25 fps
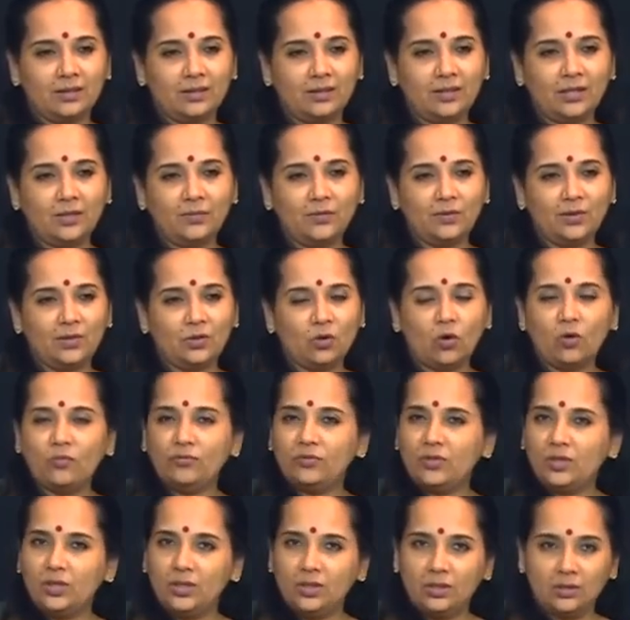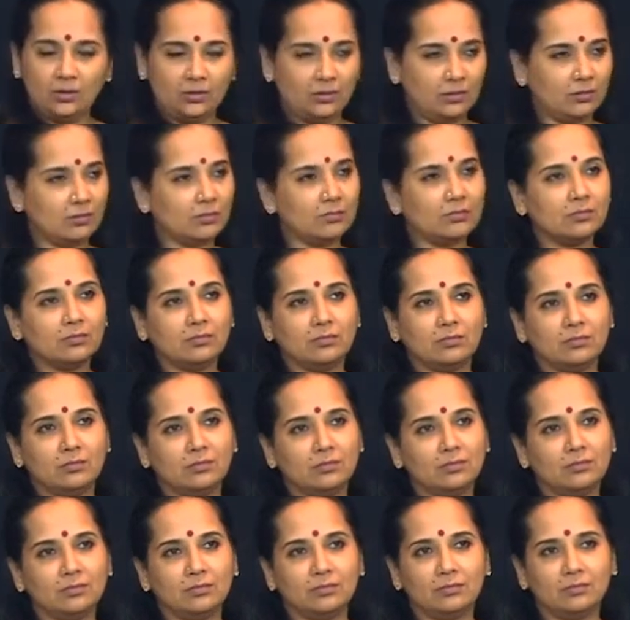that we often hear
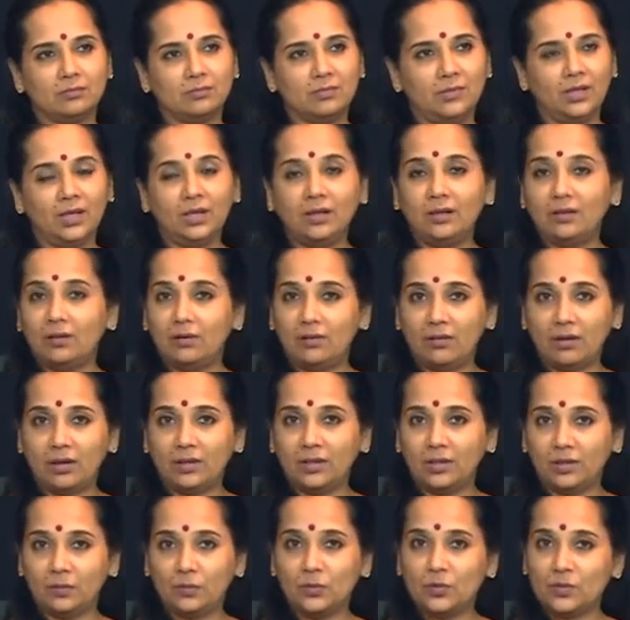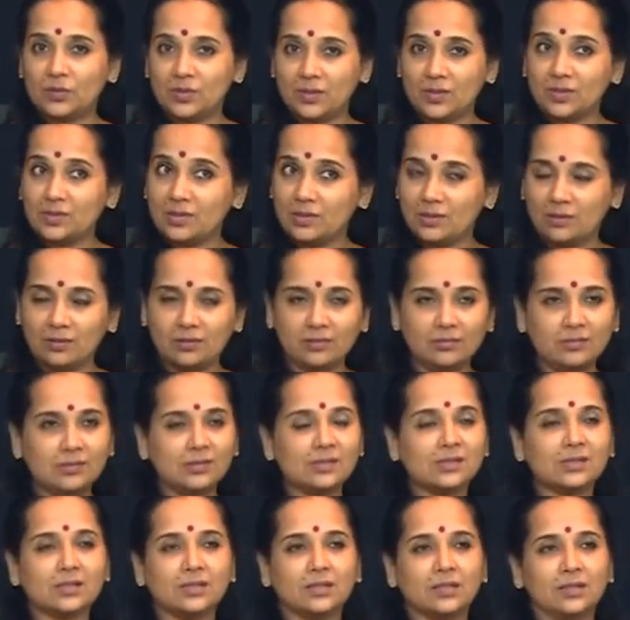in Carnatic music circles.
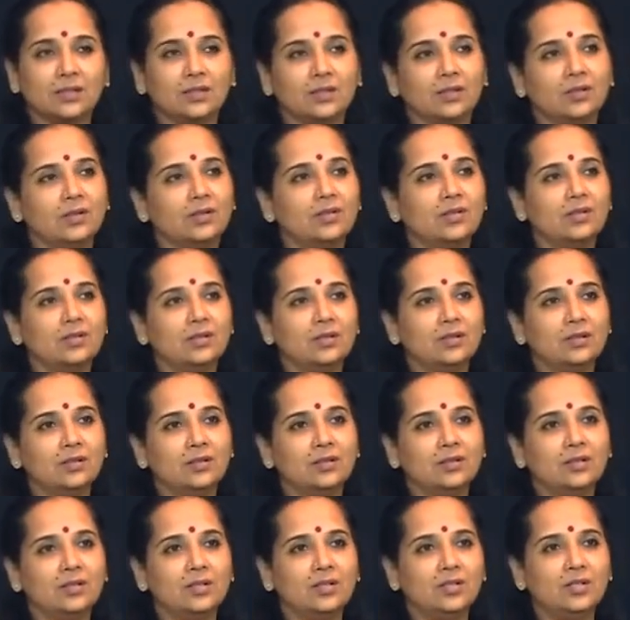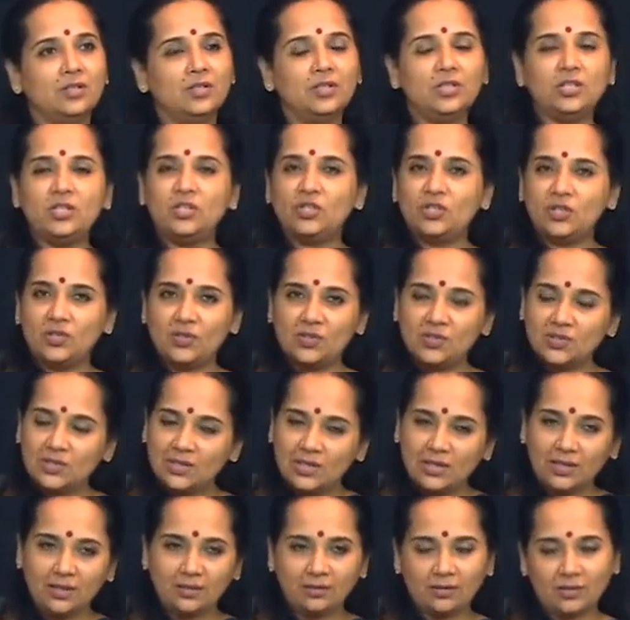Teachers
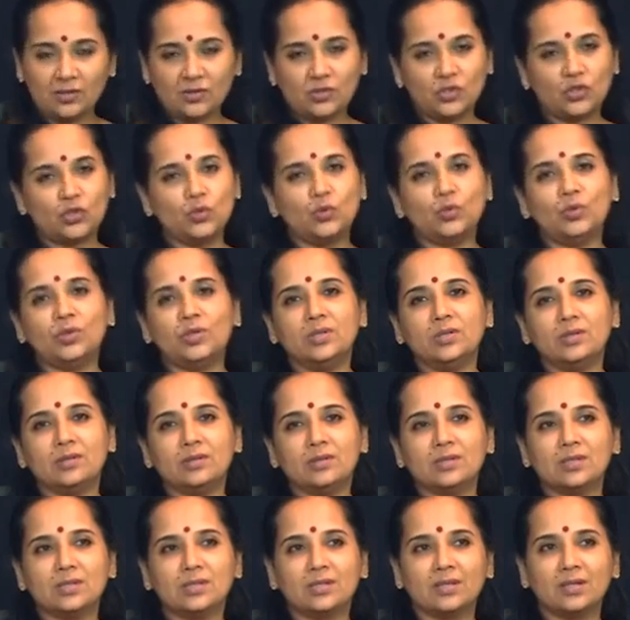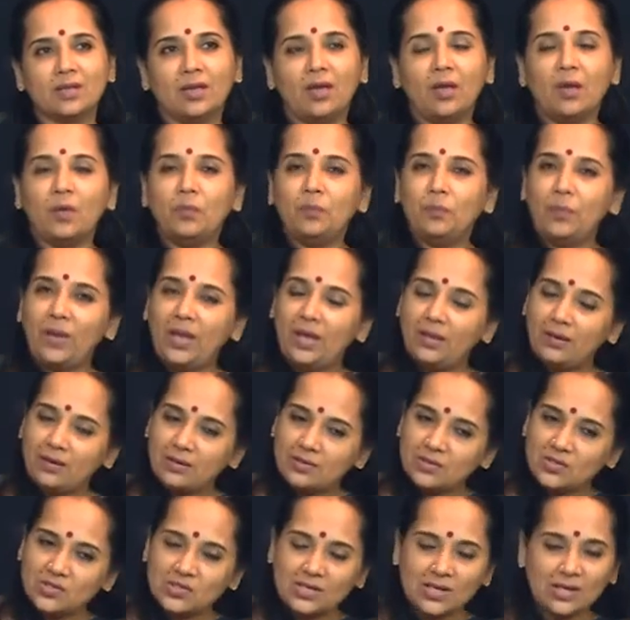telling their students,
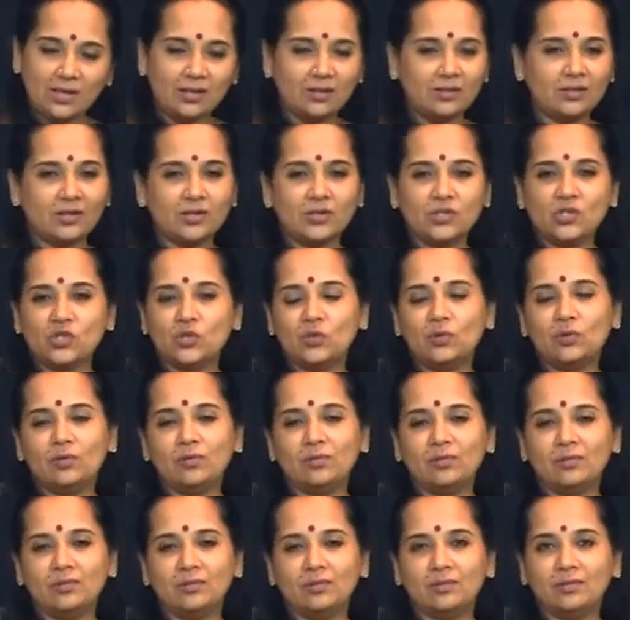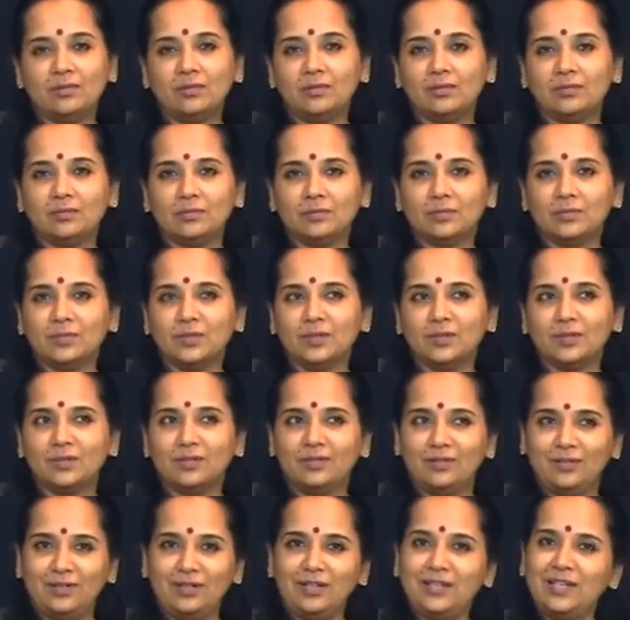parents telling their children,
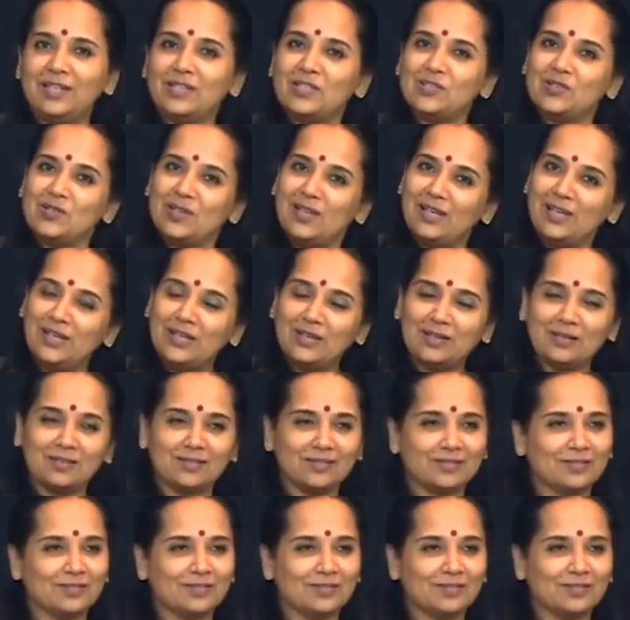critics telling